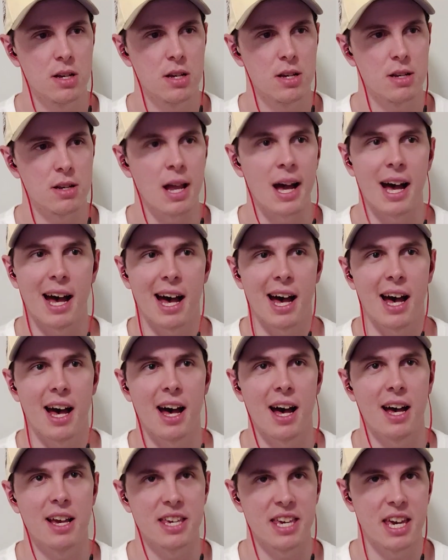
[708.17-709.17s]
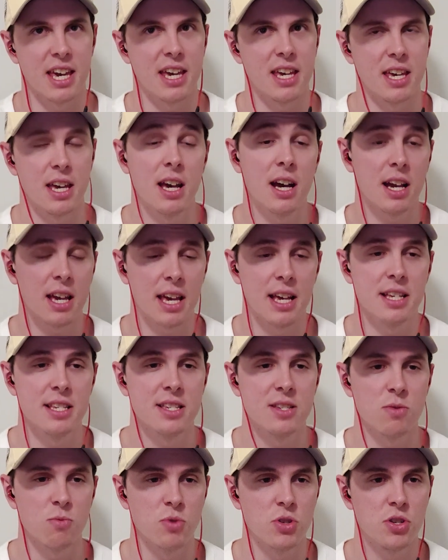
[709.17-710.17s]
Nah, yeah, I guess.
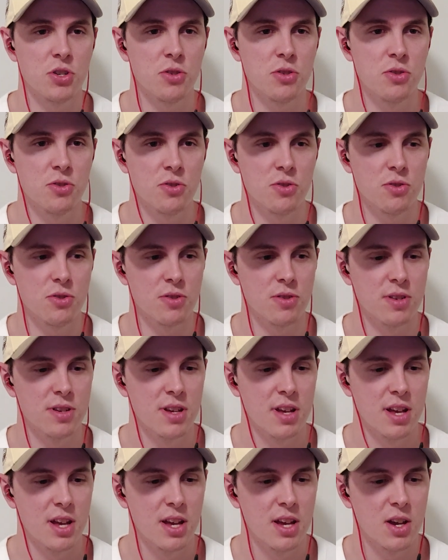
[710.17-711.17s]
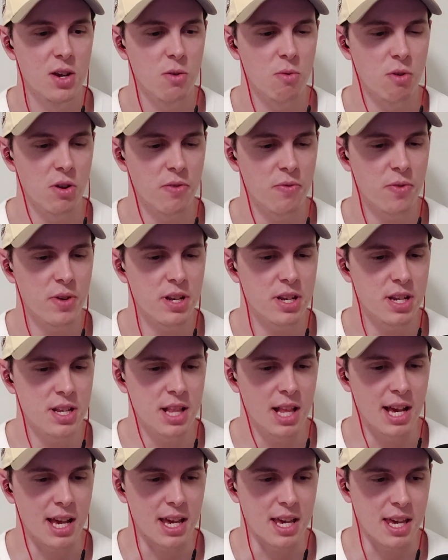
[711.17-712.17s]
What if we did
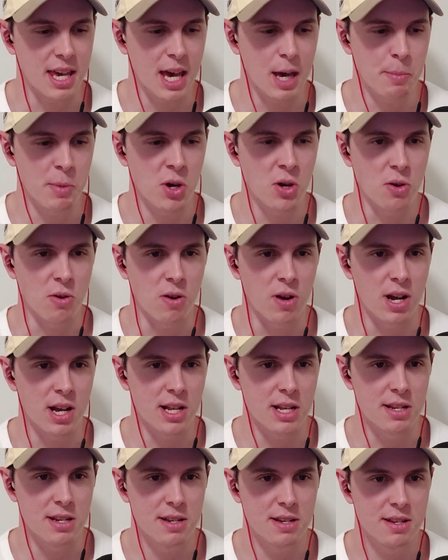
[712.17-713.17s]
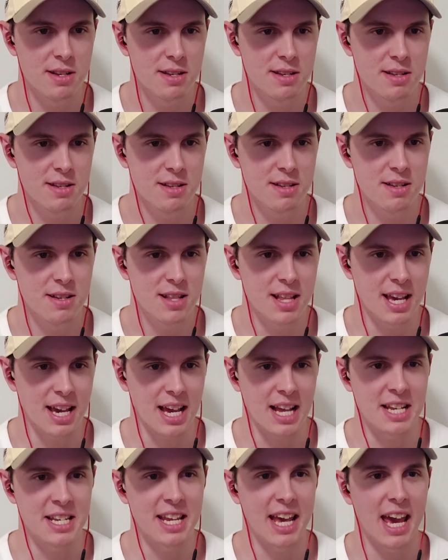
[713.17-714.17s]
like a camo grind? Like
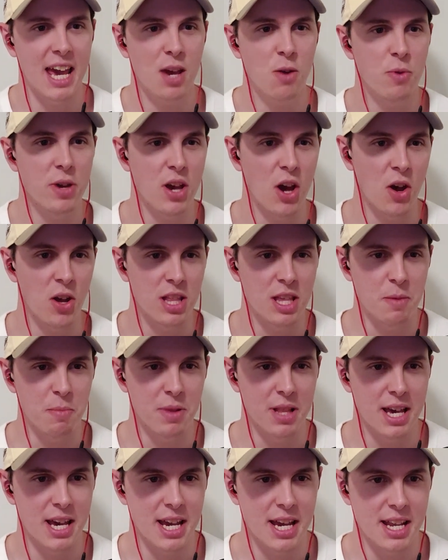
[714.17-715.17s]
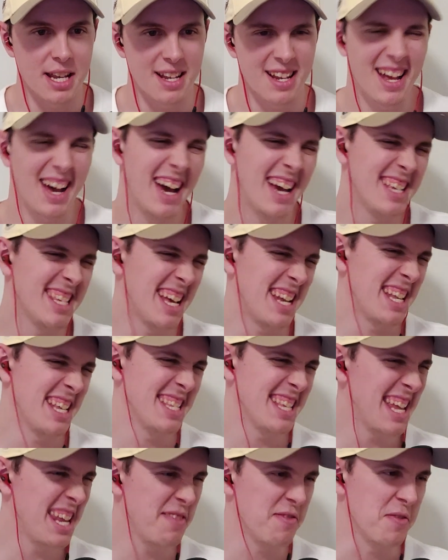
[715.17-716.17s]
a day we only played. Nah, is
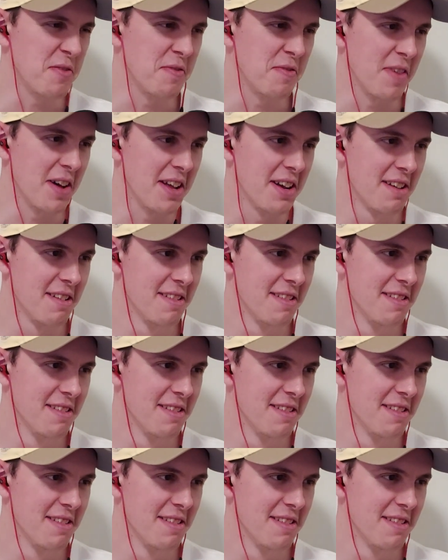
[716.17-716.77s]
that even fun?